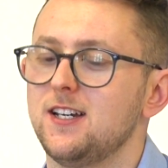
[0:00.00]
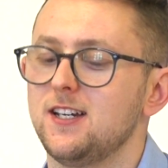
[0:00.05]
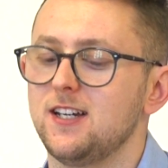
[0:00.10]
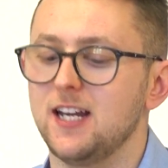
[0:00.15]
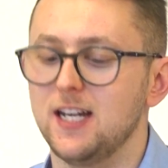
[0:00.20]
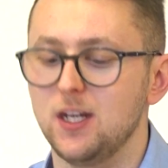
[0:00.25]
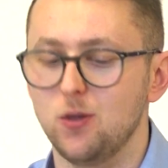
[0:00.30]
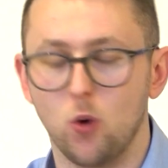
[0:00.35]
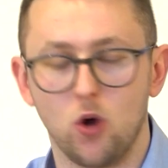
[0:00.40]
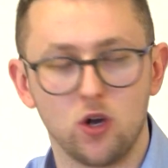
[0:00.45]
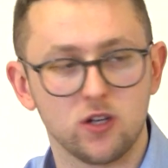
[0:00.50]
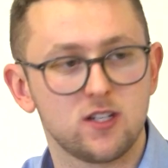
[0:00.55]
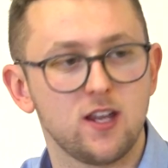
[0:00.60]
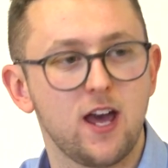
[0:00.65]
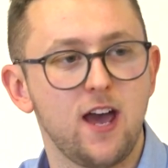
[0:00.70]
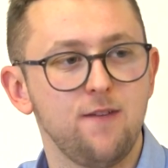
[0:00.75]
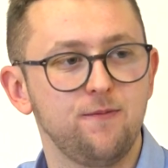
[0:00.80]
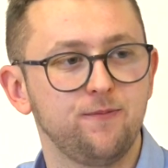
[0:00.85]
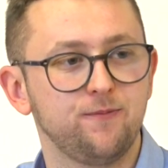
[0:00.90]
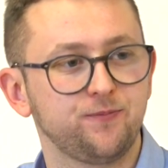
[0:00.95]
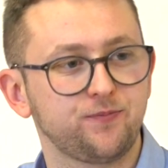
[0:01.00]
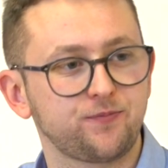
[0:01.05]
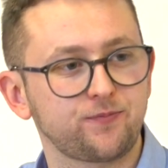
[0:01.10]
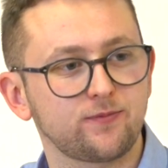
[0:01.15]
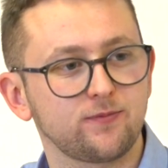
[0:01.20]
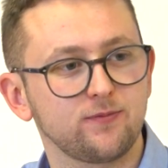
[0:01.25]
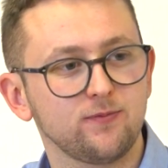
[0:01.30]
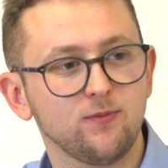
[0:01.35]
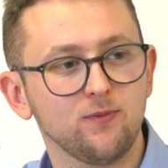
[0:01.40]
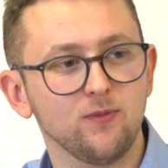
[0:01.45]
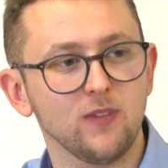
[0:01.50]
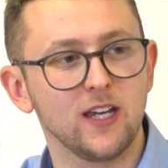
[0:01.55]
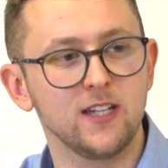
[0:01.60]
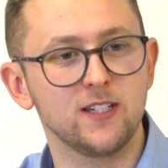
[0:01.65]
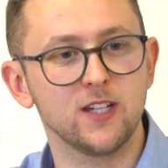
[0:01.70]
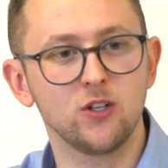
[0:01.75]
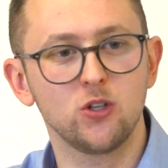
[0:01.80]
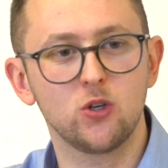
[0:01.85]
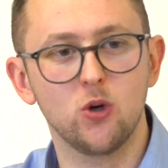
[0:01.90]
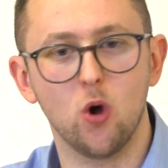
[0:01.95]
And he was there. He
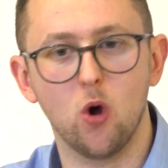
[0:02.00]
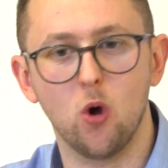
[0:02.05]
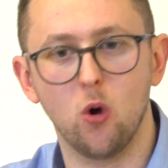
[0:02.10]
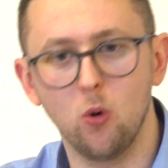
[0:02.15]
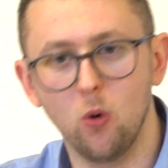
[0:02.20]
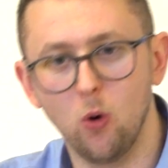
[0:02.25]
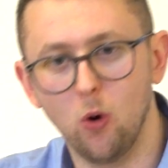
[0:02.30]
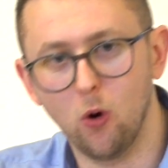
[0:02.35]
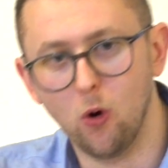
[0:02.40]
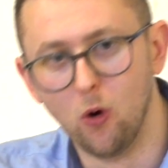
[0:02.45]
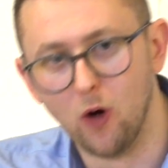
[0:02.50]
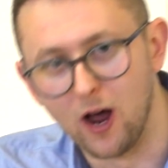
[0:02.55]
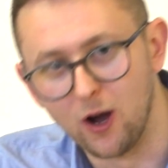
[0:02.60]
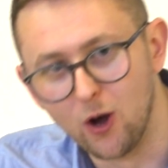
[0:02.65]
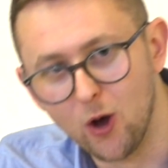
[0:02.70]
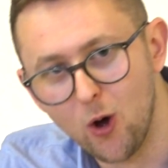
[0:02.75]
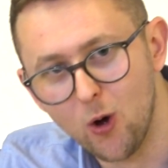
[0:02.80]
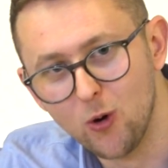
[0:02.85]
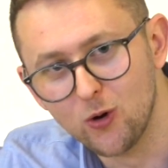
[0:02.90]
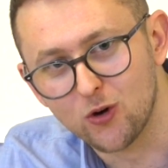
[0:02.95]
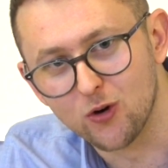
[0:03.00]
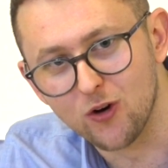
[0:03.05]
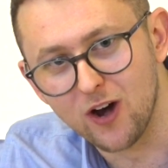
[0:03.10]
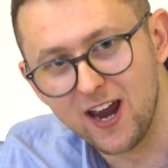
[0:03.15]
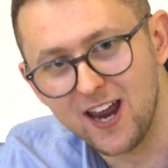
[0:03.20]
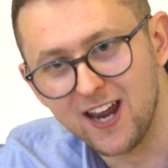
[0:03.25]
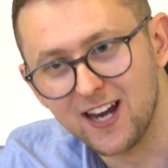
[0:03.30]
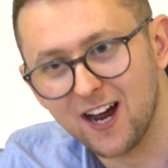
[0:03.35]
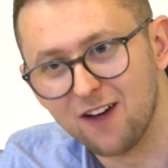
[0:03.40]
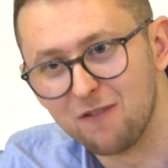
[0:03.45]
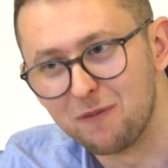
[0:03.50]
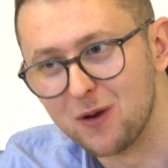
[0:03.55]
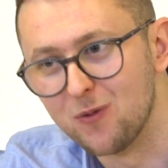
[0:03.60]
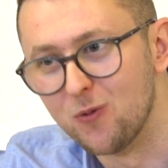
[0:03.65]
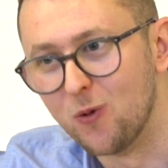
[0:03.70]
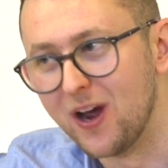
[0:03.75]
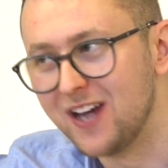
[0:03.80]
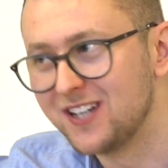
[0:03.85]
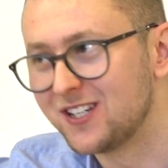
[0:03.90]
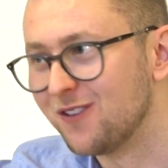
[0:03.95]
didn't go, ooh, hello, Craig, I've
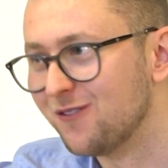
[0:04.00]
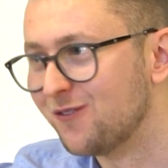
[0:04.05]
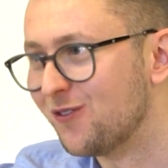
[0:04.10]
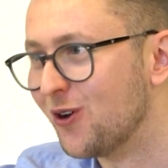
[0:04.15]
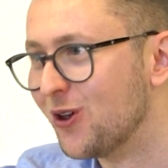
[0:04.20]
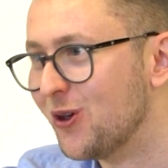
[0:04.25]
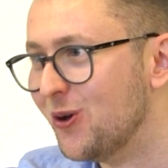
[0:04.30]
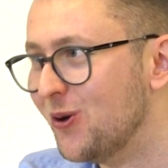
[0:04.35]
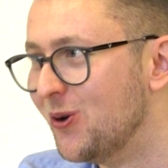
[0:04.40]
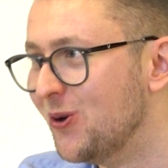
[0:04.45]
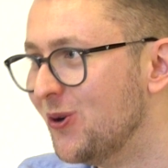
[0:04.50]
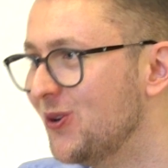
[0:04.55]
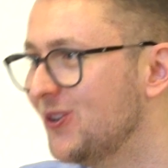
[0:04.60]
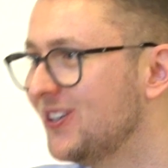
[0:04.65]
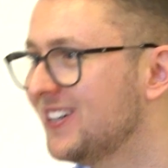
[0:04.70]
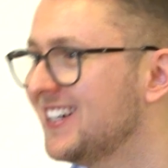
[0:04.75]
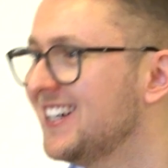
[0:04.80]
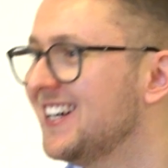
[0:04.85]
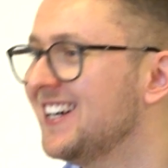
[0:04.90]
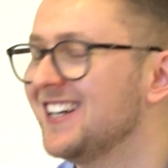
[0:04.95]
been waiting for you.